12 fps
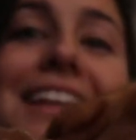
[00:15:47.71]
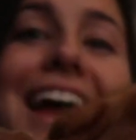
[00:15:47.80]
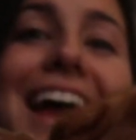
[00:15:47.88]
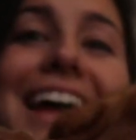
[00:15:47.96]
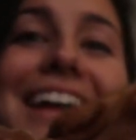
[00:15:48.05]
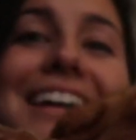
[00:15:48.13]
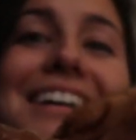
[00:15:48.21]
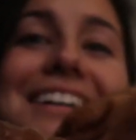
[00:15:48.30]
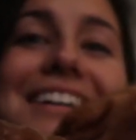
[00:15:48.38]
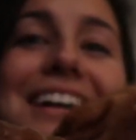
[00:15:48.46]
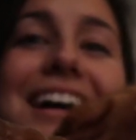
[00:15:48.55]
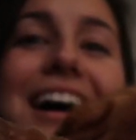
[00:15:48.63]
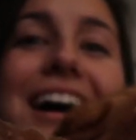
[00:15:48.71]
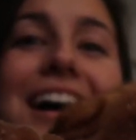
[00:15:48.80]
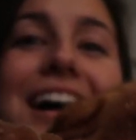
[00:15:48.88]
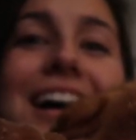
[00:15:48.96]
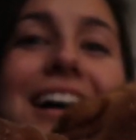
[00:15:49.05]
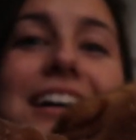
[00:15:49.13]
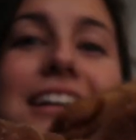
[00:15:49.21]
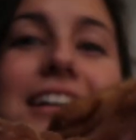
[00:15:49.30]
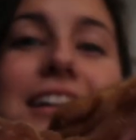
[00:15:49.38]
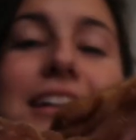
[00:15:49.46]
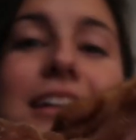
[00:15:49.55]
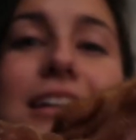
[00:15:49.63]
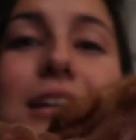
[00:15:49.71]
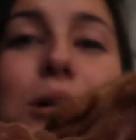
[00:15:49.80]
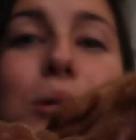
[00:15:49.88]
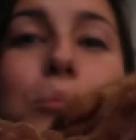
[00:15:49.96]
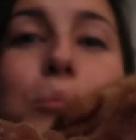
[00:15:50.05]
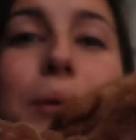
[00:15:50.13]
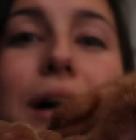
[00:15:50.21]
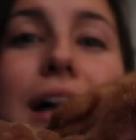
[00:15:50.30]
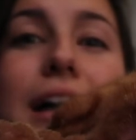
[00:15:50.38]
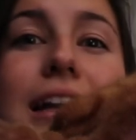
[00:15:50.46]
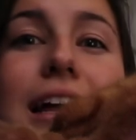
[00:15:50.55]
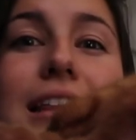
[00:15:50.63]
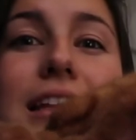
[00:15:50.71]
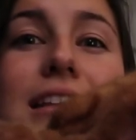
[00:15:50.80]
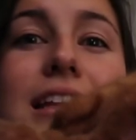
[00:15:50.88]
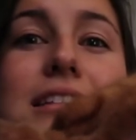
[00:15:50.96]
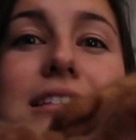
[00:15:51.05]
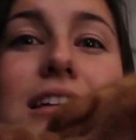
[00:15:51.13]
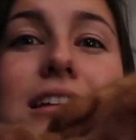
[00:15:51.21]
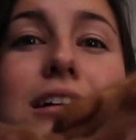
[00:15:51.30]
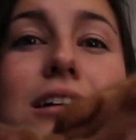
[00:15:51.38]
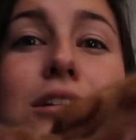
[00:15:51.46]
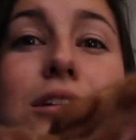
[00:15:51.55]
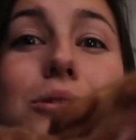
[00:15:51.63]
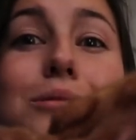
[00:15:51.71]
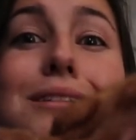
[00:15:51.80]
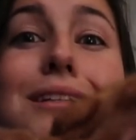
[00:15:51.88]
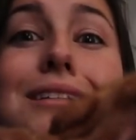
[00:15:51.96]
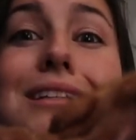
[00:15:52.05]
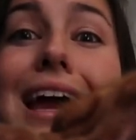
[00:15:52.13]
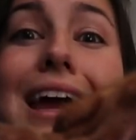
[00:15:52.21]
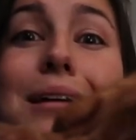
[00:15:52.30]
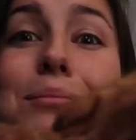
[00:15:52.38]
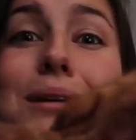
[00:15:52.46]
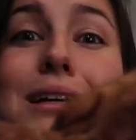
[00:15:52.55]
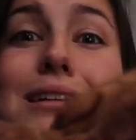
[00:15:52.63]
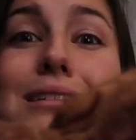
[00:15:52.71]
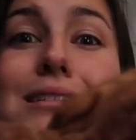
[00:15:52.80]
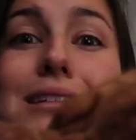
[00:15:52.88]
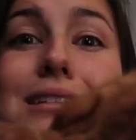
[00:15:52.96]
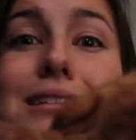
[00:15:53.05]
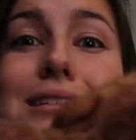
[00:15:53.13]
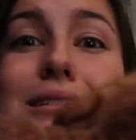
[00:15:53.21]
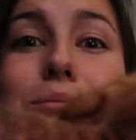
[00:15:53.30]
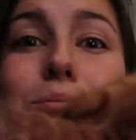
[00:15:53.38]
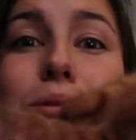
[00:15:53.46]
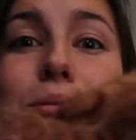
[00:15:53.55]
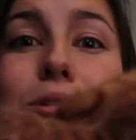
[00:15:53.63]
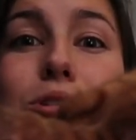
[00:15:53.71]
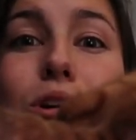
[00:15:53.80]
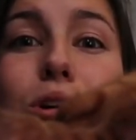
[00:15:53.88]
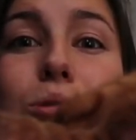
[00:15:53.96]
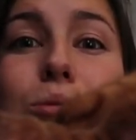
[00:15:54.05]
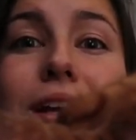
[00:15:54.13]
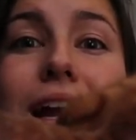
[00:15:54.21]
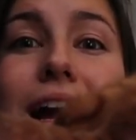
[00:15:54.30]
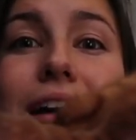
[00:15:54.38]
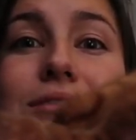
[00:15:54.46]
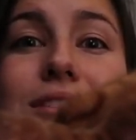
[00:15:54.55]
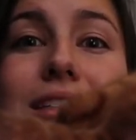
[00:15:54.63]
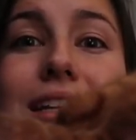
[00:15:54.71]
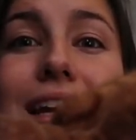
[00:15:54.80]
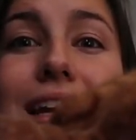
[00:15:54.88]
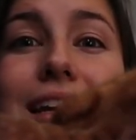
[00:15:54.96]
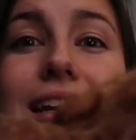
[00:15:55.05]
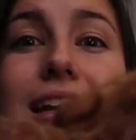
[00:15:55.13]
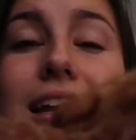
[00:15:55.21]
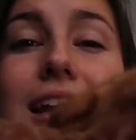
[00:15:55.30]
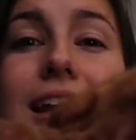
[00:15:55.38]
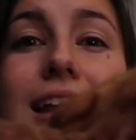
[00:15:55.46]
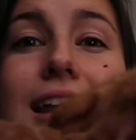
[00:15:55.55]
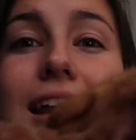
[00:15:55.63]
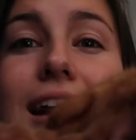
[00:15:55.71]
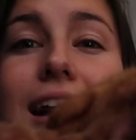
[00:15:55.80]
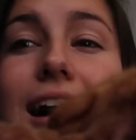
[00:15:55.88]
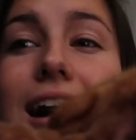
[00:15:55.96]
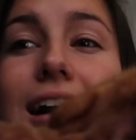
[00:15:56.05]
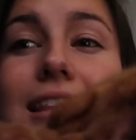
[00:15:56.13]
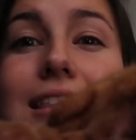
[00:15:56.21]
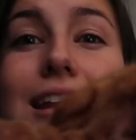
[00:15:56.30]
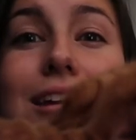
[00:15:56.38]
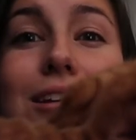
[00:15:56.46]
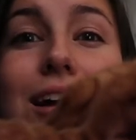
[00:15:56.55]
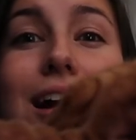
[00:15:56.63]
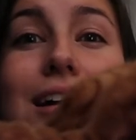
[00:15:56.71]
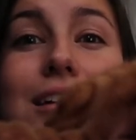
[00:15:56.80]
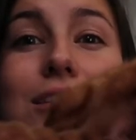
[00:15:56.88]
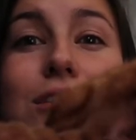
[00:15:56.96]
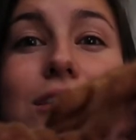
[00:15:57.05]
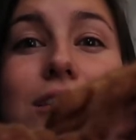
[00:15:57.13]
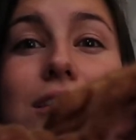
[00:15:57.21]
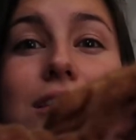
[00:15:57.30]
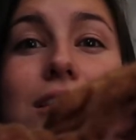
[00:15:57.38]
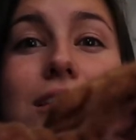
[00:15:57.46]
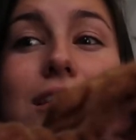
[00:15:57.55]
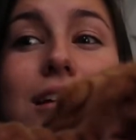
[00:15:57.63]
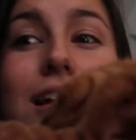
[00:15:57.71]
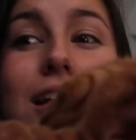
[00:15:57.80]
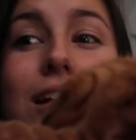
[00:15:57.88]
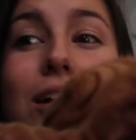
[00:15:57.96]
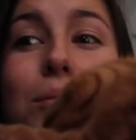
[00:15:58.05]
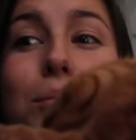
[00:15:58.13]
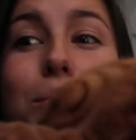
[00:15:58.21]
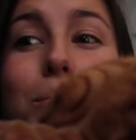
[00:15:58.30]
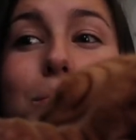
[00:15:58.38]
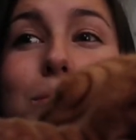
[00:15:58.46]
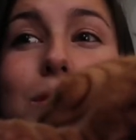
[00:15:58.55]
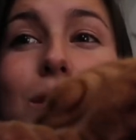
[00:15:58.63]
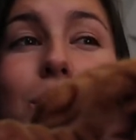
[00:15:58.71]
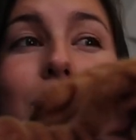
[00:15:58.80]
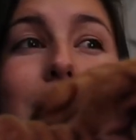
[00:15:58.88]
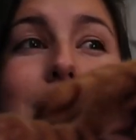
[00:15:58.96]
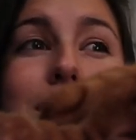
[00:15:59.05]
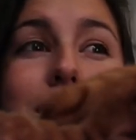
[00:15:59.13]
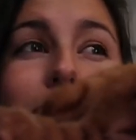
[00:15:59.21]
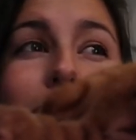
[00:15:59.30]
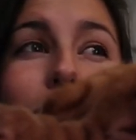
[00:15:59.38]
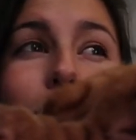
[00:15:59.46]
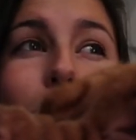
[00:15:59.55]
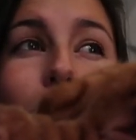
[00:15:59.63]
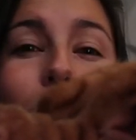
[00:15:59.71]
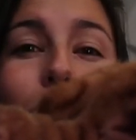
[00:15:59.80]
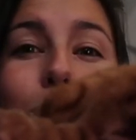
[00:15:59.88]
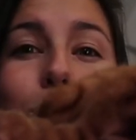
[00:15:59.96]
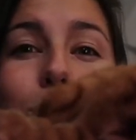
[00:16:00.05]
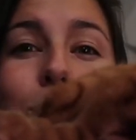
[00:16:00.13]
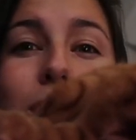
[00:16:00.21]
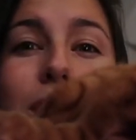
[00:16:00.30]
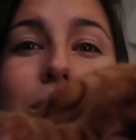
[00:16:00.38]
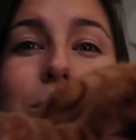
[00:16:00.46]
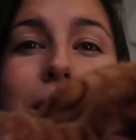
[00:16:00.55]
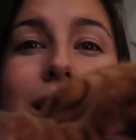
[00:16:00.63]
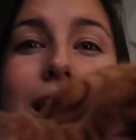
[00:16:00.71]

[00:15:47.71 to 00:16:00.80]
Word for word: Hey, uh, but I think that's gonna conclude today because this is pretty much all we have today. Uh, thank you guys, and I'll see you guys tomorrow. It'll be